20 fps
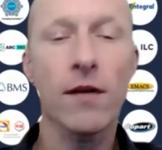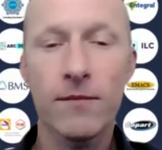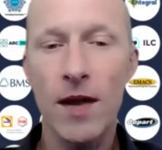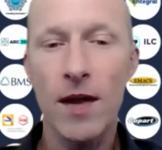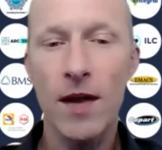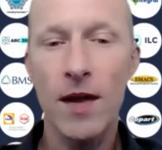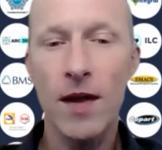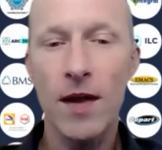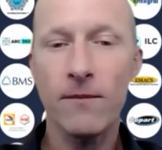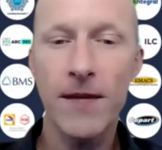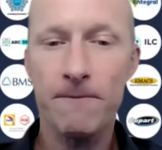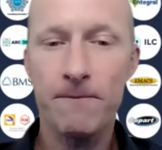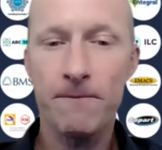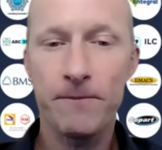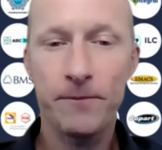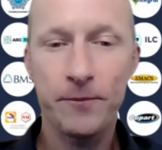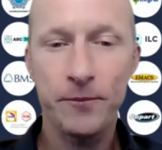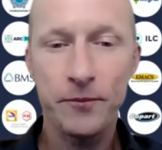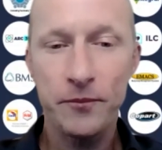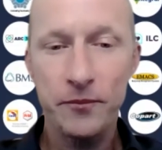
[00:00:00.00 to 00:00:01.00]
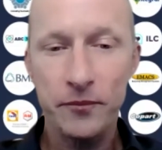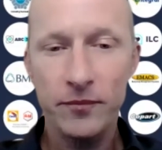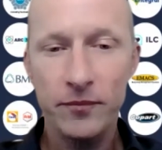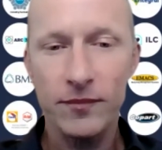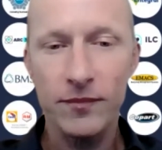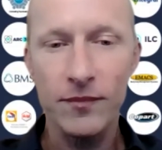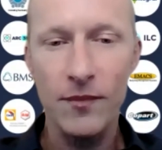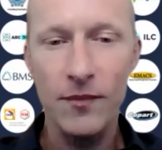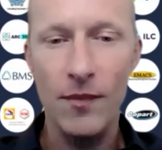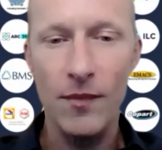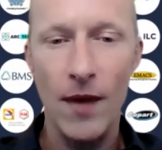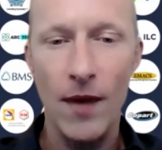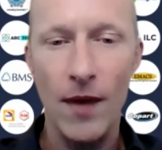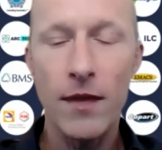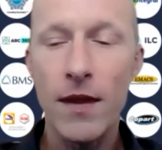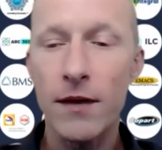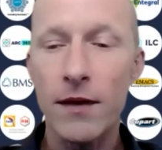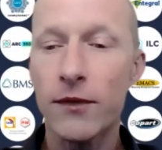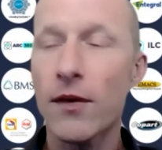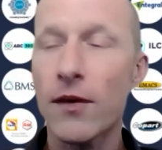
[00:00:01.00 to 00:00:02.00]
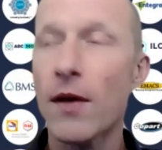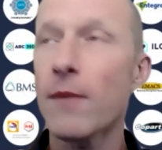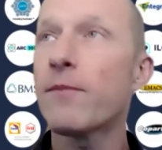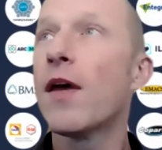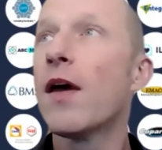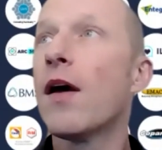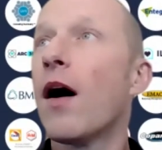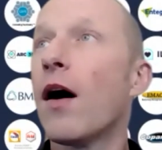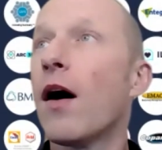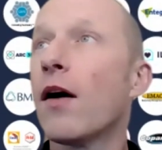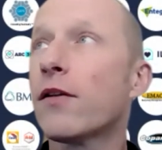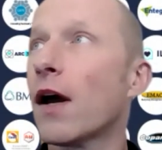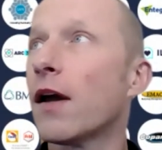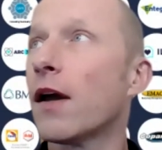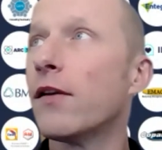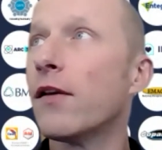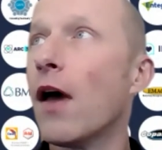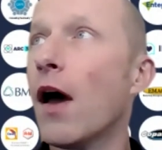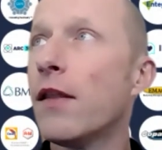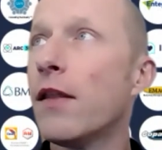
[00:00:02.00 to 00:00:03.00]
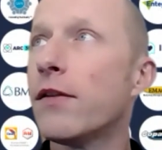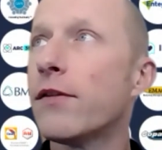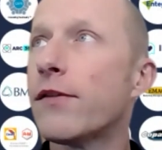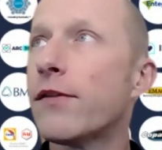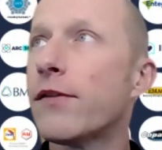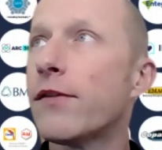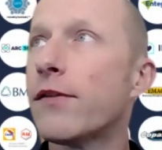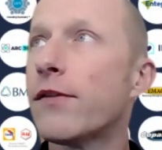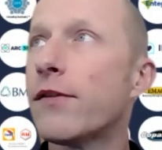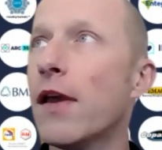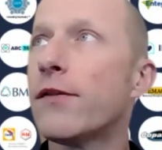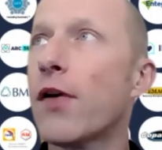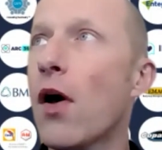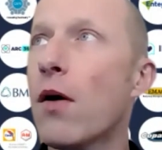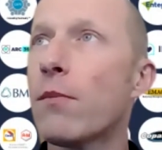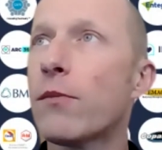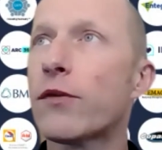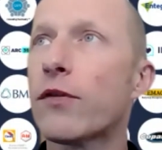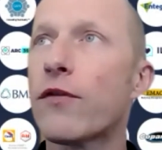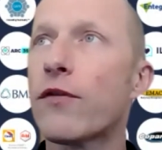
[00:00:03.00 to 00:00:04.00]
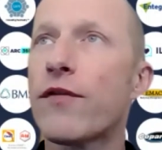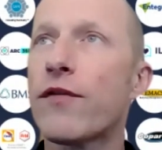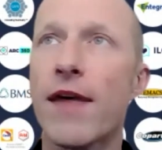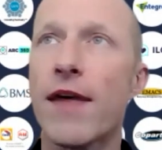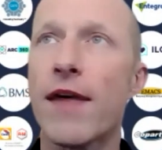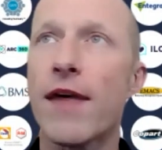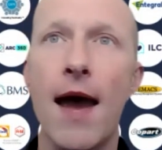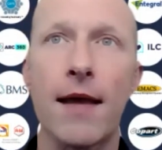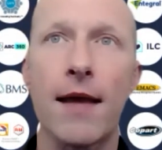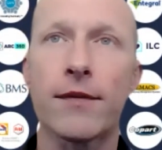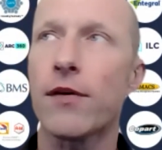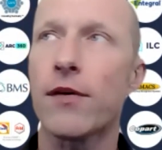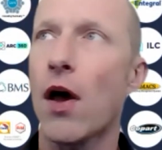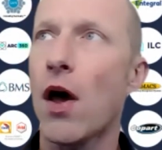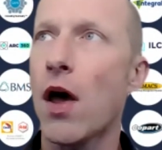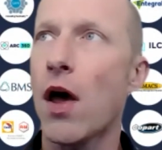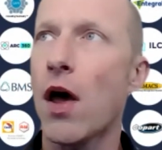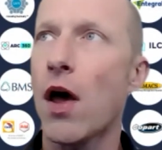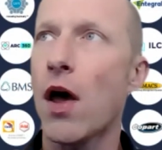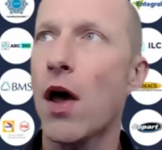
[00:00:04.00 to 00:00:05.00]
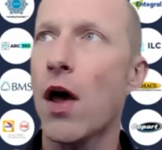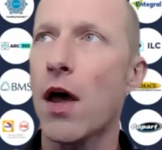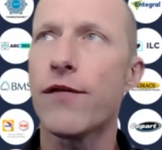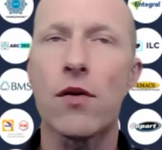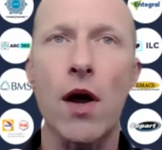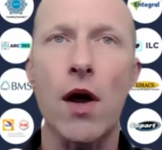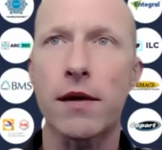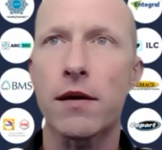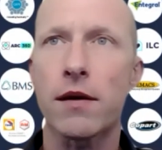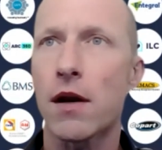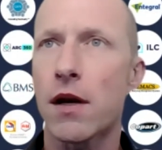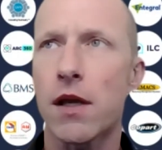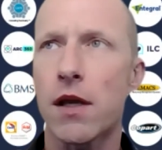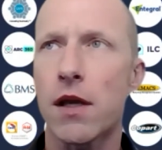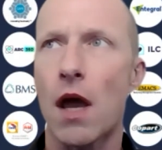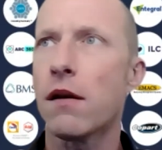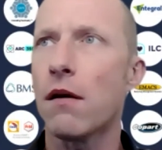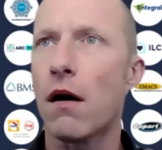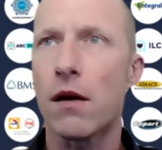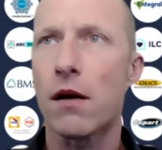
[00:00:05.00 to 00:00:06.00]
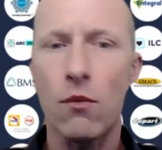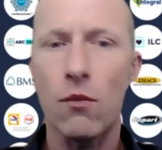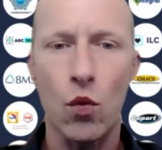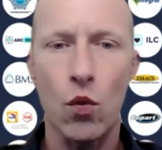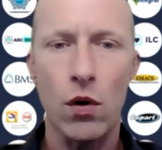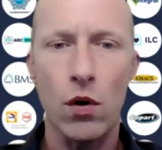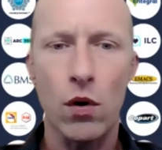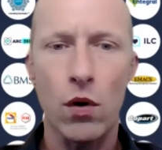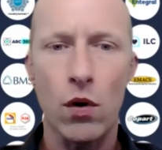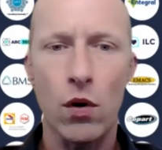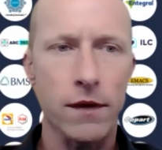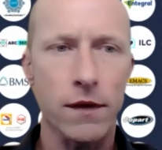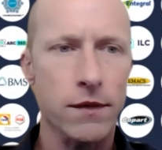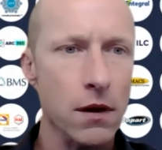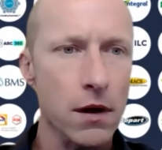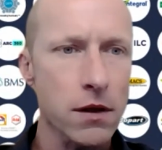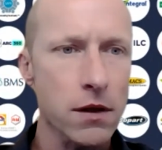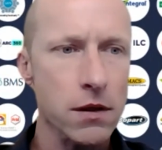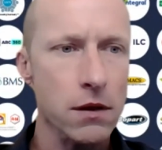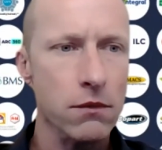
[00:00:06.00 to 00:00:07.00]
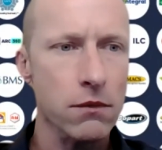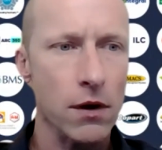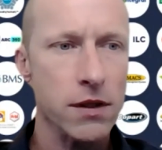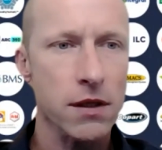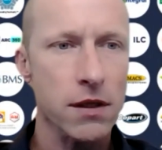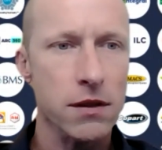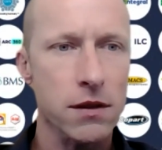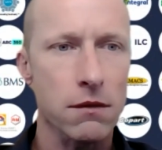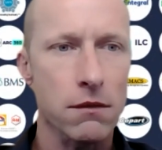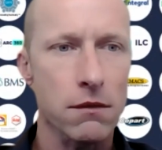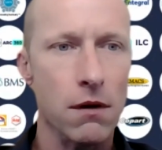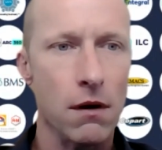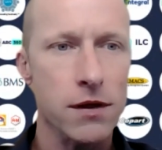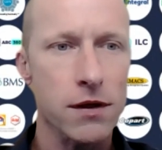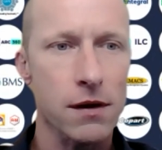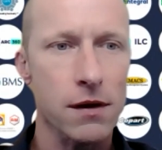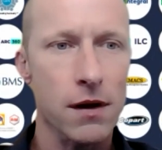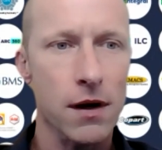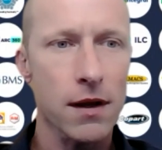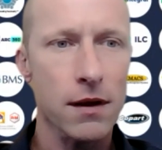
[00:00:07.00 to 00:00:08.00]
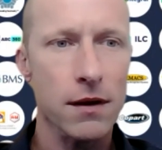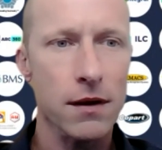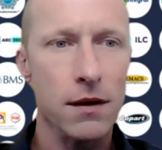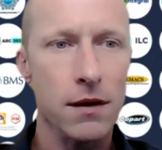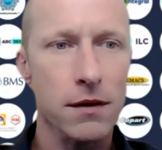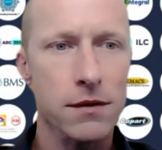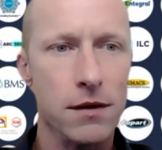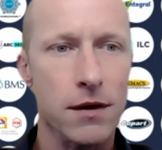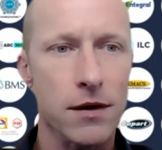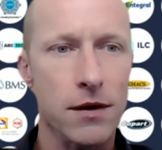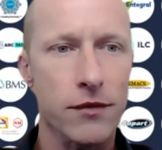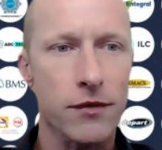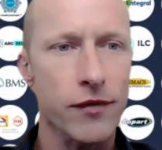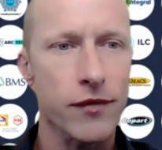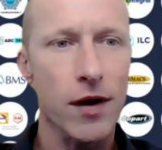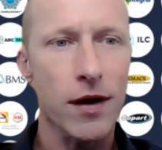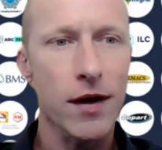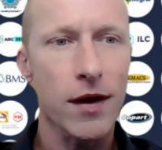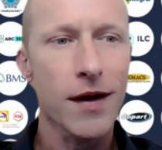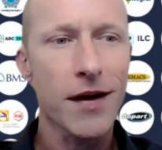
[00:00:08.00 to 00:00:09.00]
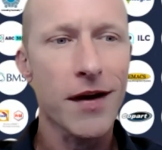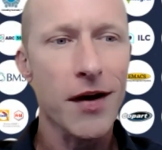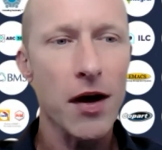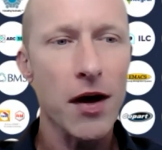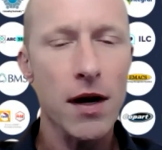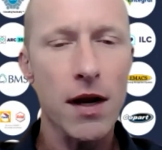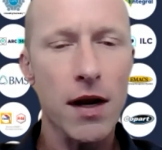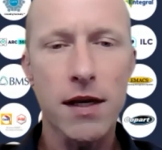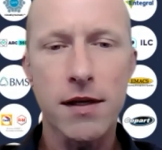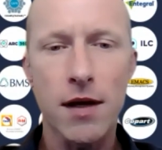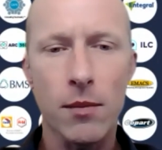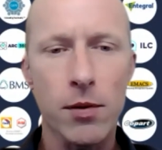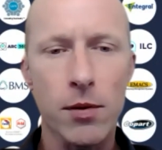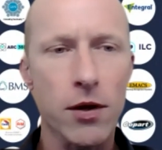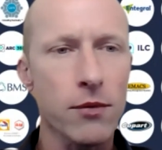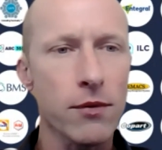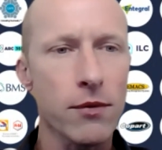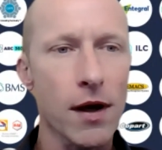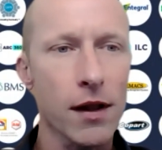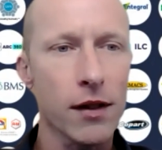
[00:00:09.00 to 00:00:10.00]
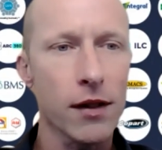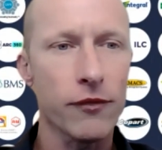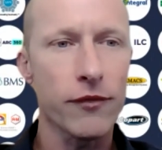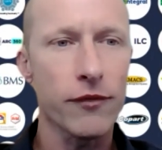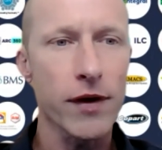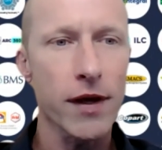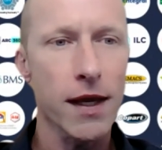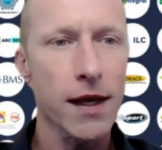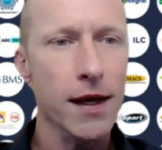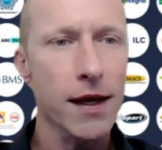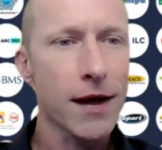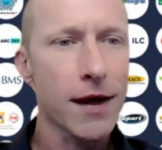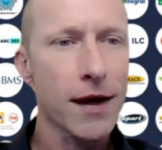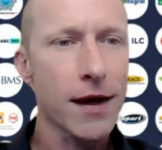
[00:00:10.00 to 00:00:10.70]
yep. And that's okay. And in terms of that, if you like, and again, I don't want it to turn into, I said to you guys earlier, a kind of an AWLV